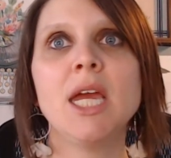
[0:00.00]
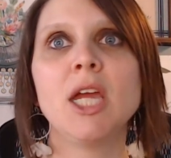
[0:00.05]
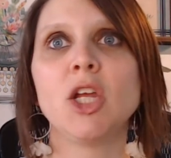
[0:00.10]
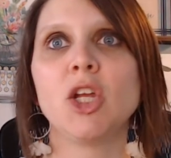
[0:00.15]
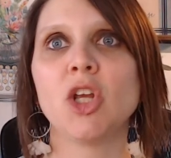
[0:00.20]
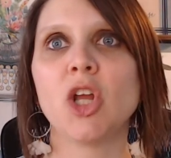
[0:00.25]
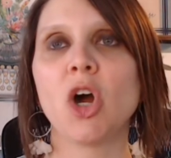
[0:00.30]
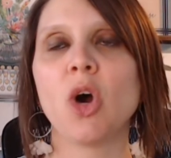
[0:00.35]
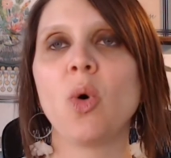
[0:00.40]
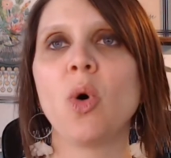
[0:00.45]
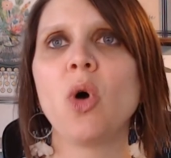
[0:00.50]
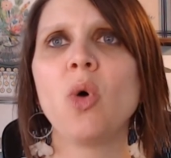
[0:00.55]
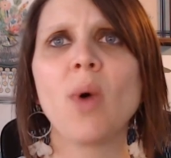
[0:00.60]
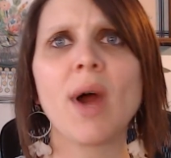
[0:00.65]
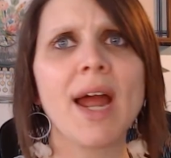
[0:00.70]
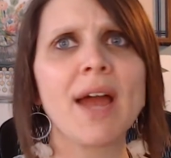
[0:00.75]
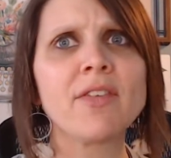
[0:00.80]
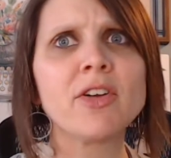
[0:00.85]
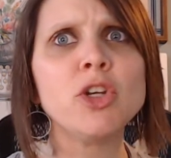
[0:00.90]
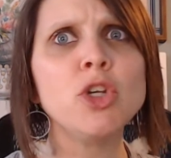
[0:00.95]
Oh,
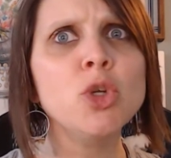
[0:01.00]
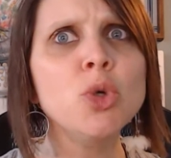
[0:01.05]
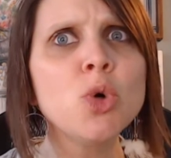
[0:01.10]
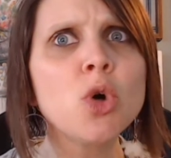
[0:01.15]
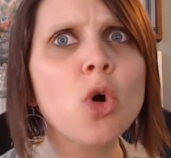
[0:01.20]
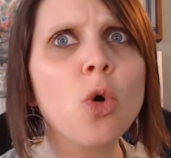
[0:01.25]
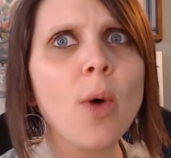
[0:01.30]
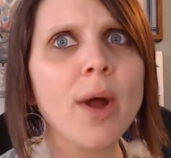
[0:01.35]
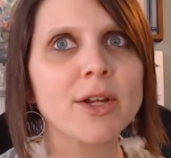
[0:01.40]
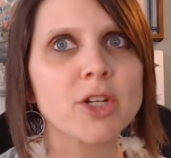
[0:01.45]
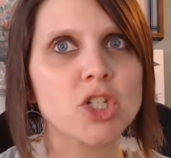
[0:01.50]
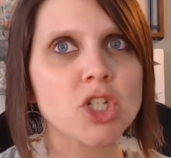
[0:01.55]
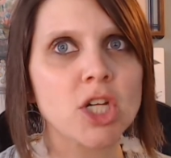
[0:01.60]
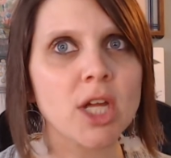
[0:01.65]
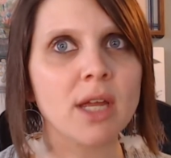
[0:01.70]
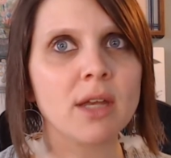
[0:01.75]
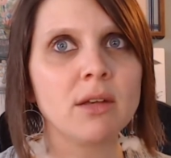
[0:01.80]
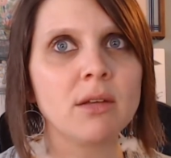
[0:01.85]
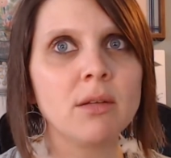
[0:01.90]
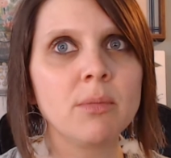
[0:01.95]
I have a new
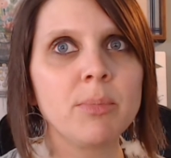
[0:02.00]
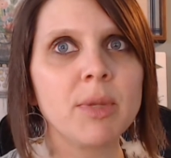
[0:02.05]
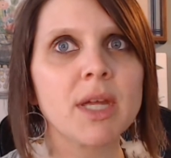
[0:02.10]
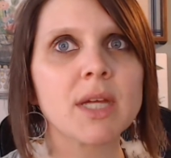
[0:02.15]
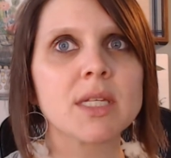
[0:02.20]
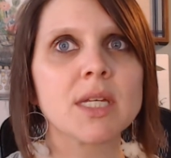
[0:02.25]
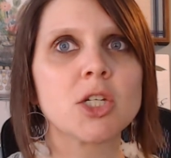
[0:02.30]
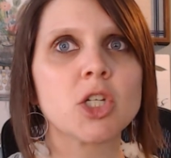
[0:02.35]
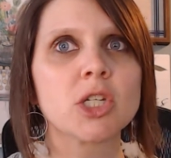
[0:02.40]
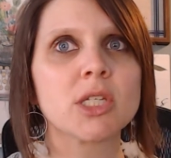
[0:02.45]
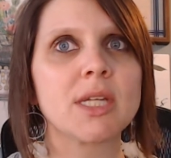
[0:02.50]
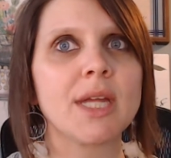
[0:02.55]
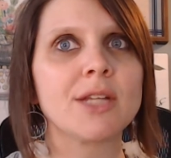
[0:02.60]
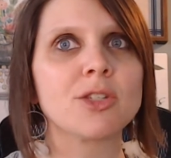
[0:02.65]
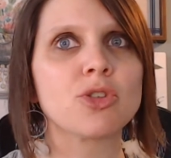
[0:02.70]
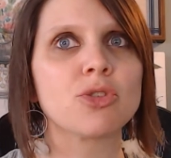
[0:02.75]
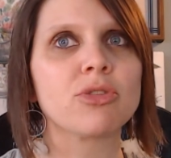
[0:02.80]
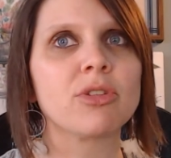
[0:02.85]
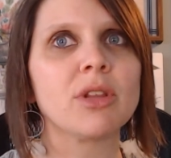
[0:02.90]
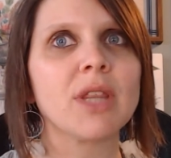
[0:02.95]
question because I just
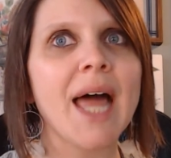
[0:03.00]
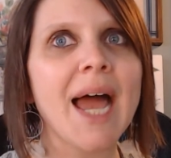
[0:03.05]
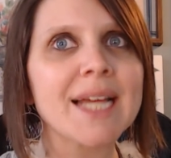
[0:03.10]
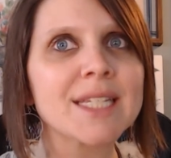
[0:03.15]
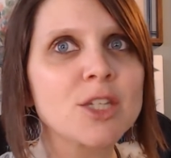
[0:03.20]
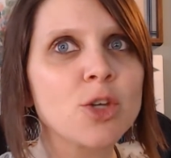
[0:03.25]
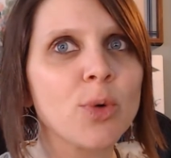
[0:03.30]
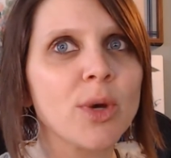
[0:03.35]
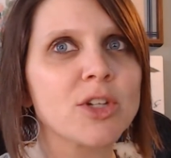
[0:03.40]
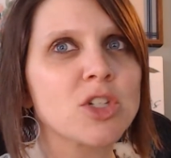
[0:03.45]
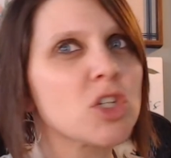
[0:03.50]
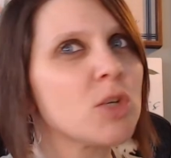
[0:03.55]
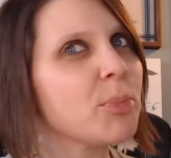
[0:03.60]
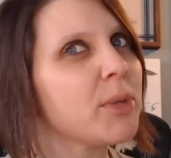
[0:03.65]
answered the last question,